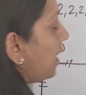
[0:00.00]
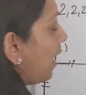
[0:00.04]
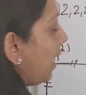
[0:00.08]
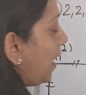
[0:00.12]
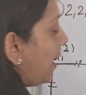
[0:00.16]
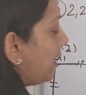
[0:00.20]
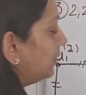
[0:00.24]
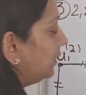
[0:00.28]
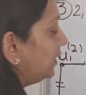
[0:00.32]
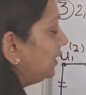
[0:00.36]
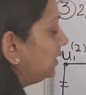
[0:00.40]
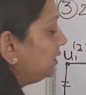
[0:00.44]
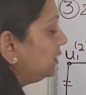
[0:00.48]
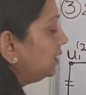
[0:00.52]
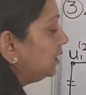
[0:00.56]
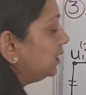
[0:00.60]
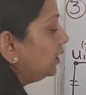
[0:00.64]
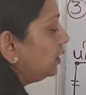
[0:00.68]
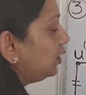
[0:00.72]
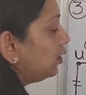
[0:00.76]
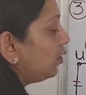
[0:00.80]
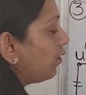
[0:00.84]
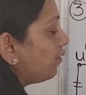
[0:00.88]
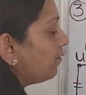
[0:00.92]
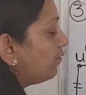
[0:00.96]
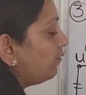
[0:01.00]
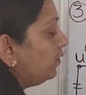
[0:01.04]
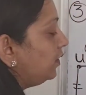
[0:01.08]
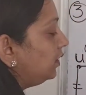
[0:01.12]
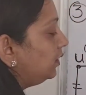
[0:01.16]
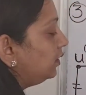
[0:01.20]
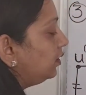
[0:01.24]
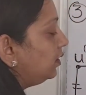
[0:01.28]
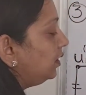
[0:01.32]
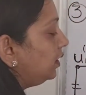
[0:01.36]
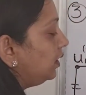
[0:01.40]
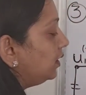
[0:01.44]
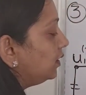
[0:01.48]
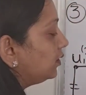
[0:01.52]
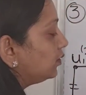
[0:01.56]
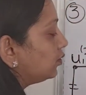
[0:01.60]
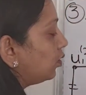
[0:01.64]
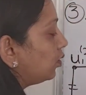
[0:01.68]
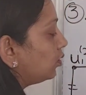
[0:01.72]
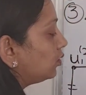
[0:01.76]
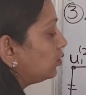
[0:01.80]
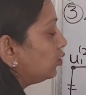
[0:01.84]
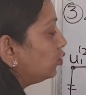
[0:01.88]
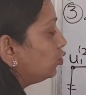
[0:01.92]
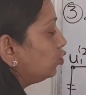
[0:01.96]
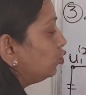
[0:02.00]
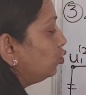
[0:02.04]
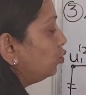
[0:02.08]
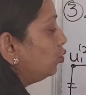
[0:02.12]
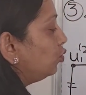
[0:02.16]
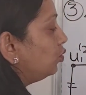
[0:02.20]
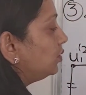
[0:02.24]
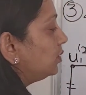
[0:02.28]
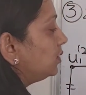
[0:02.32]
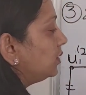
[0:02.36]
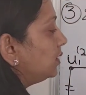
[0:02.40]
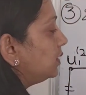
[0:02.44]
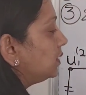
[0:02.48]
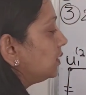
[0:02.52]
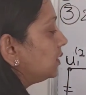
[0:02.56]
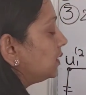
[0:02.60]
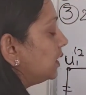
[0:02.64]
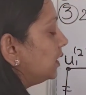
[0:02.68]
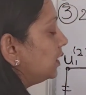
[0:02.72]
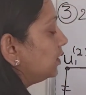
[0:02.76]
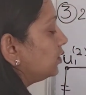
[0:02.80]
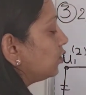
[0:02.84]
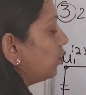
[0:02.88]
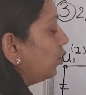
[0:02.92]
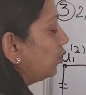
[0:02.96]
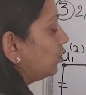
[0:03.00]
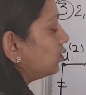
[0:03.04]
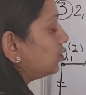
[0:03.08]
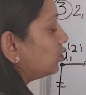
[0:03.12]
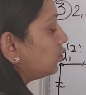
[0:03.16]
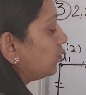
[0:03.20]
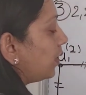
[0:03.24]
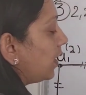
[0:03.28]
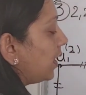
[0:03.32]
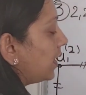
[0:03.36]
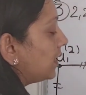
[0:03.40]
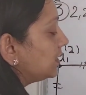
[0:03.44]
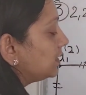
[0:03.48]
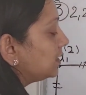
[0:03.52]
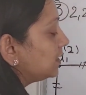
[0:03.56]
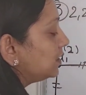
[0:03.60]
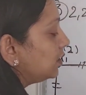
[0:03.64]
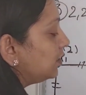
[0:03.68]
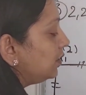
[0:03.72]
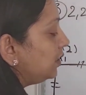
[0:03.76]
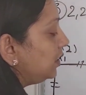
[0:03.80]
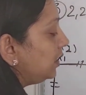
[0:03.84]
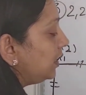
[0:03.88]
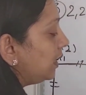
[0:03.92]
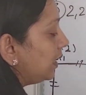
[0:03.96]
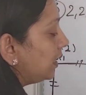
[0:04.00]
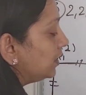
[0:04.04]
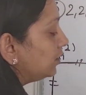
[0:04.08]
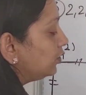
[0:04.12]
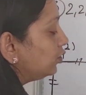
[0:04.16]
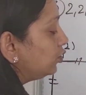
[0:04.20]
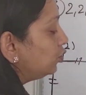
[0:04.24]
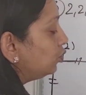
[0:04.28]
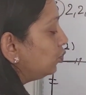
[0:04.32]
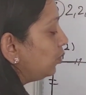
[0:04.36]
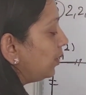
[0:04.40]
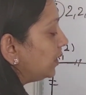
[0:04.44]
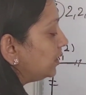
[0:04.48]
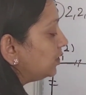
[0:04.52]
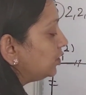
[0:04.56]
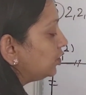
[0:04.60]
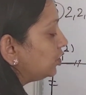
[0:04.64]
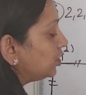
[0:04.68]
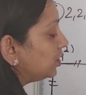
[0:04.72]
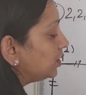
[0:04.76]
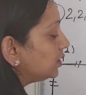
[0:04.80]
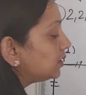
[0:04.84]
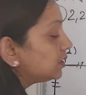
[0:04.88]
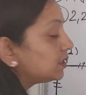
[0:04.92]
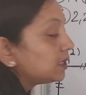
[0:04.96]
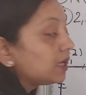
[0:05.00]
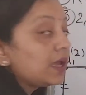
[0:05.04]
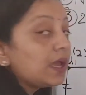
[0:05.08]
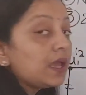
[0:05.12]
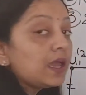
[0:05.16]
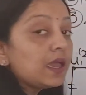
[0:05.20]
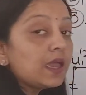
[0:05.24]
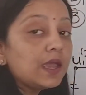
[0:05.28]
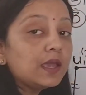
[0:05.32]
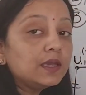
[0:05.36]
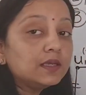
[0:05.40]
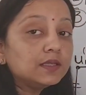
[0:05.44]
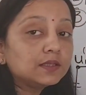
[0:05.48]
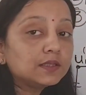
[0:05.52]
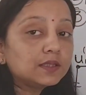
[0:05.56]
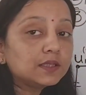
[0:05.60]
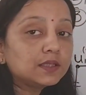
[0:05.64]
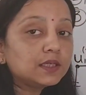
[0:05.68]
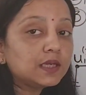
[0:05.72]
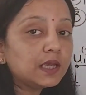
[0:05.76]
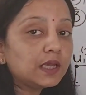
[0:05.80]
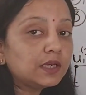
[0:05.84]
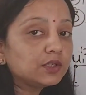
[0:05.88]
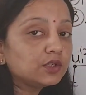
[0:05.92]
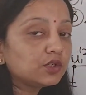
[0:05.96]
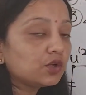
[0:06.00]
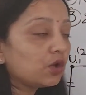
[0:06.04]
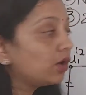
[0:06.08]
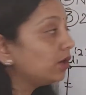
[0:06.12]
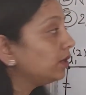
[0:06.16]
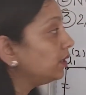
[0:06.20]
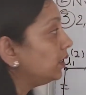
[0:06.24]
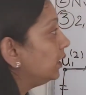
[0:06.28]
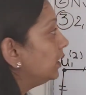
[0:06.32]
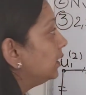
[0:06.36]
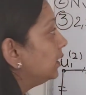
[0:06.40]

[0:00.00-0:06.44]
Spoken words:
And the degree of V3 is also 2 since it also has 2 edges incident on